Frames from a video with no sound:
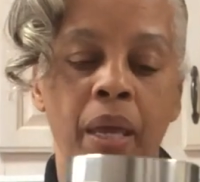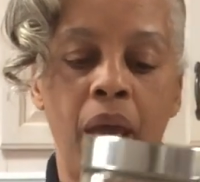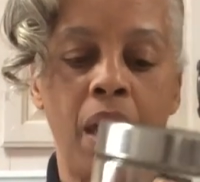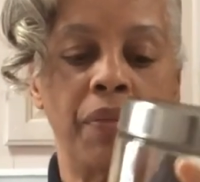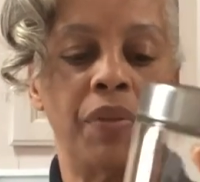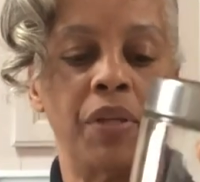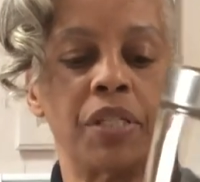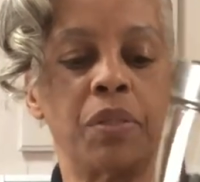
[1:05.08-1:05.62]

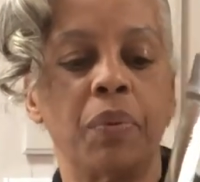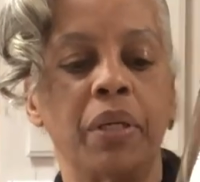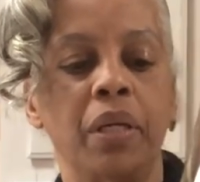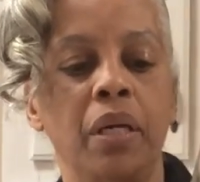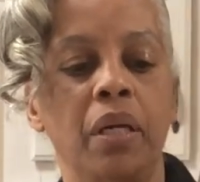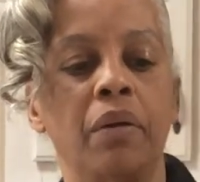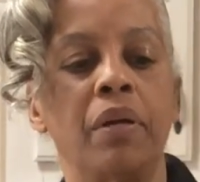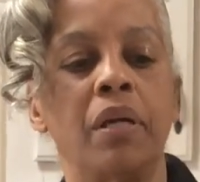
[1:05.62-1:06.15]
And this one
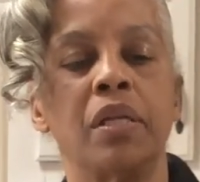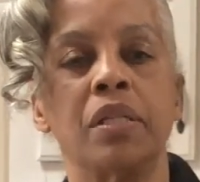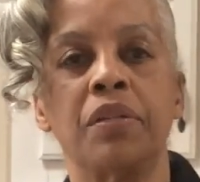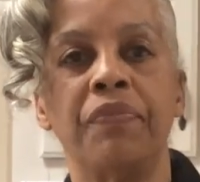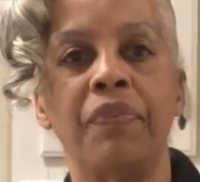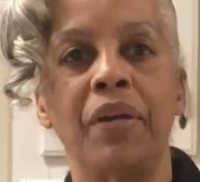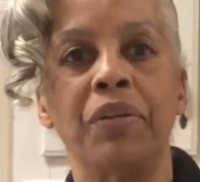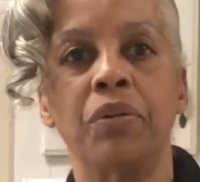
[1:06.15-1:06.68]
here is
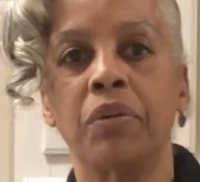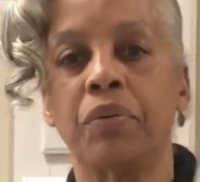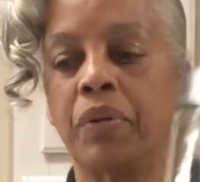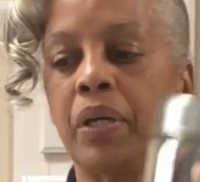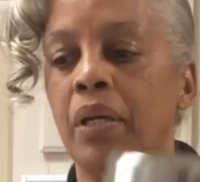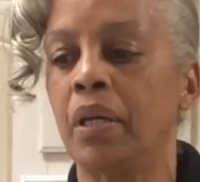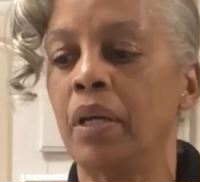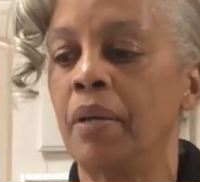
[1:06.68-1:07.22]

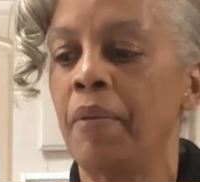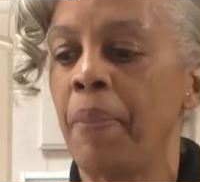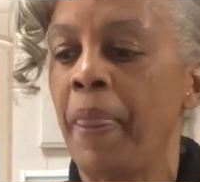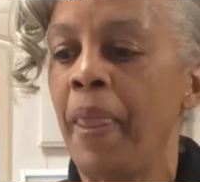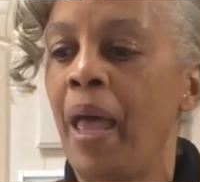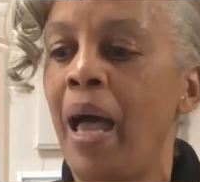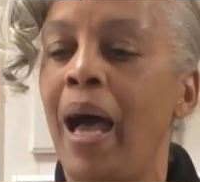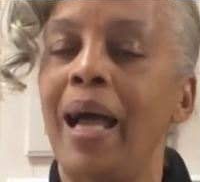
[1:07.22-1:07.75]
fenugreek.
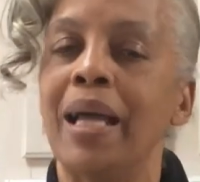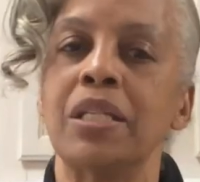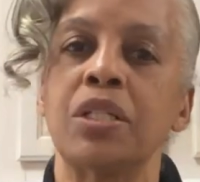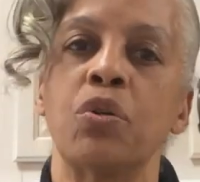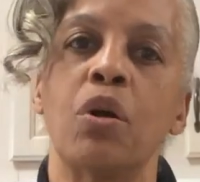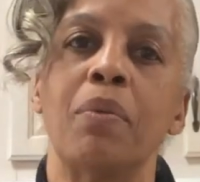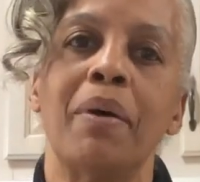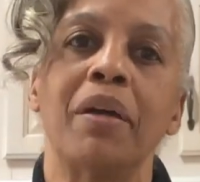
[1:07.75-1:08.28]
I
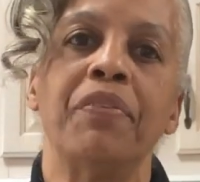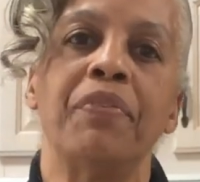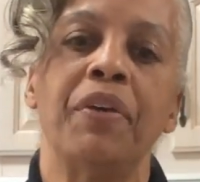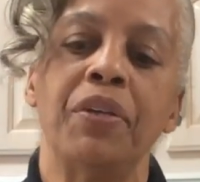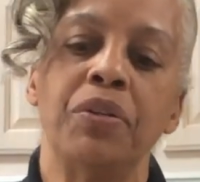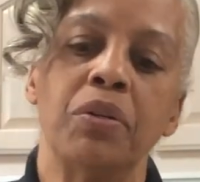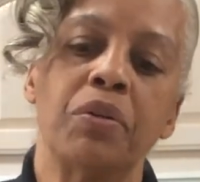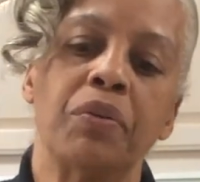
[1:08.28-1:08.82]
store my
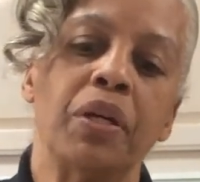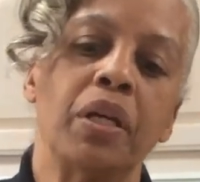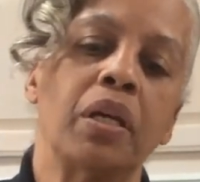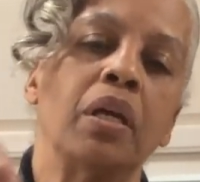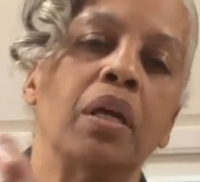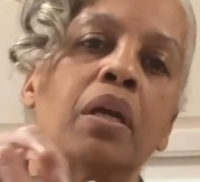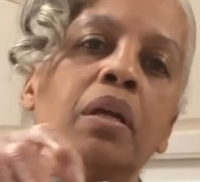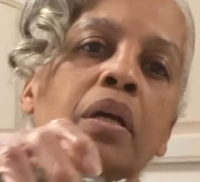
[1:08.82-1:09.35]

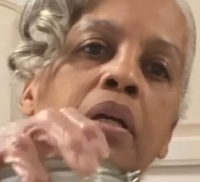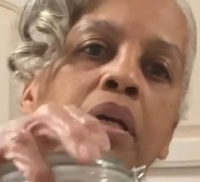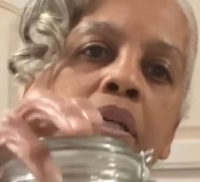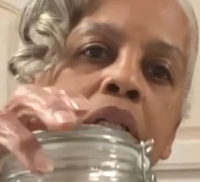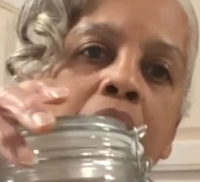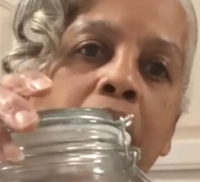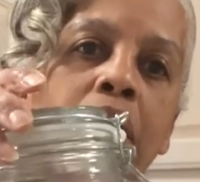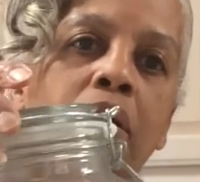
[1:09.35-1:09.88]
fenugreek in a
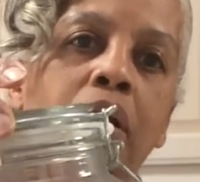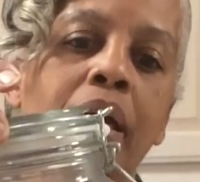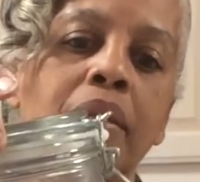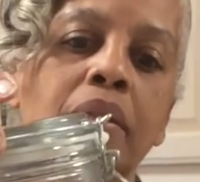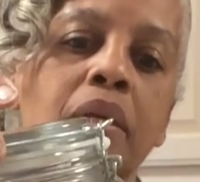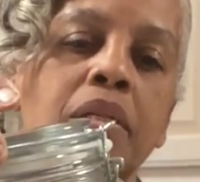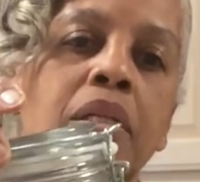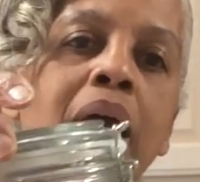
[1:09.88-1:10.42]
container like
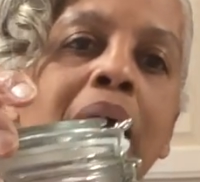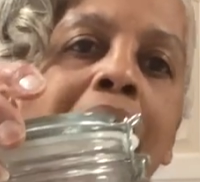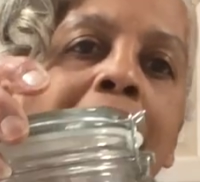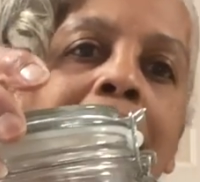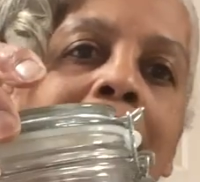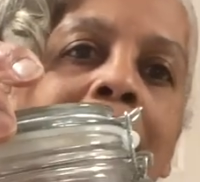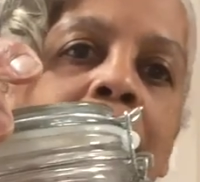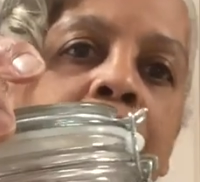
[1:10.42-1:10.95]
this.
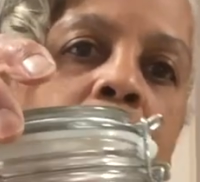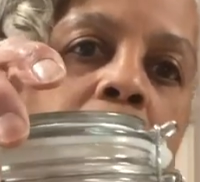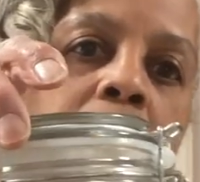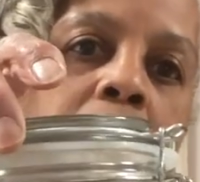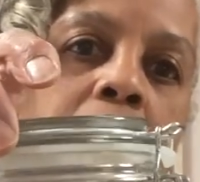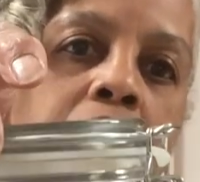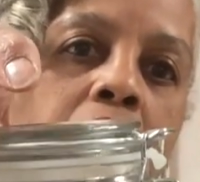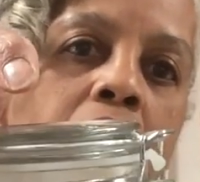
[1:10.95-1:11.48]
And as you can
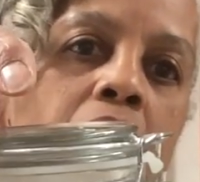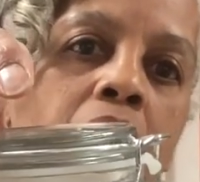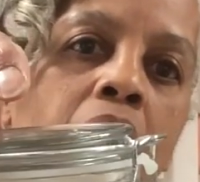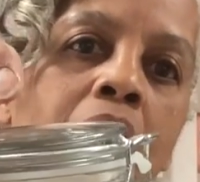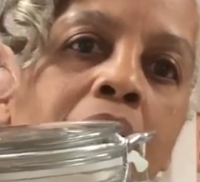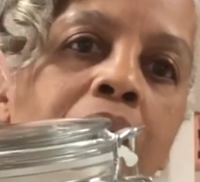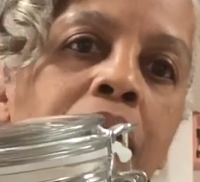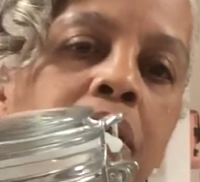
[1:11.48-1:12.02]

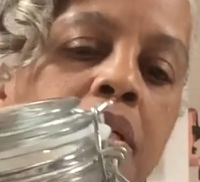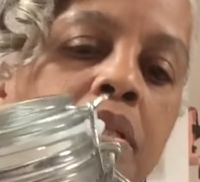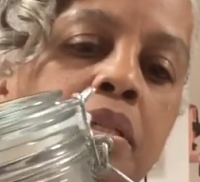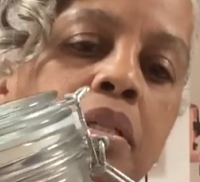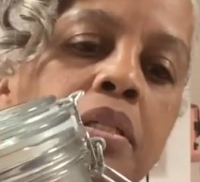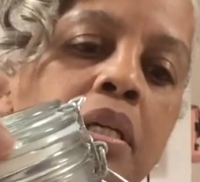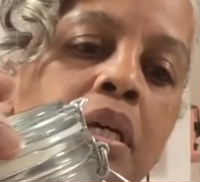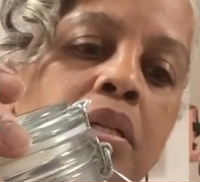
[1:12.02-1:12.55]
see,
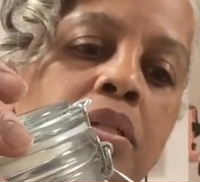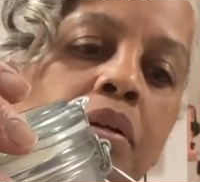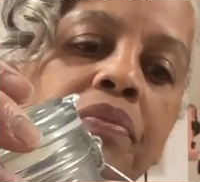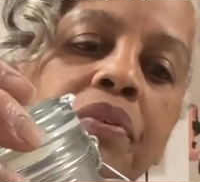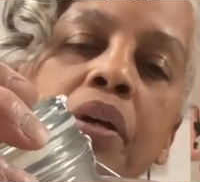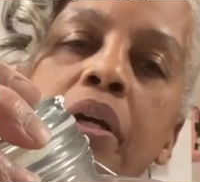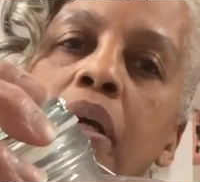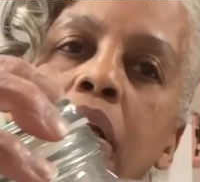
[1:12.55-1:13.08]
these seeds are
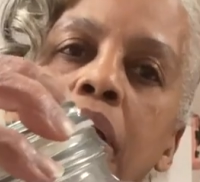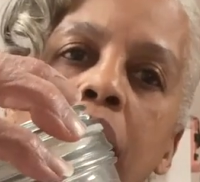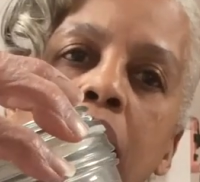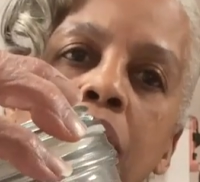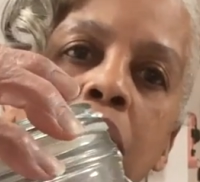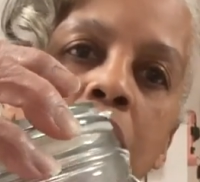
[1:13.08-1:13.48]
very clean.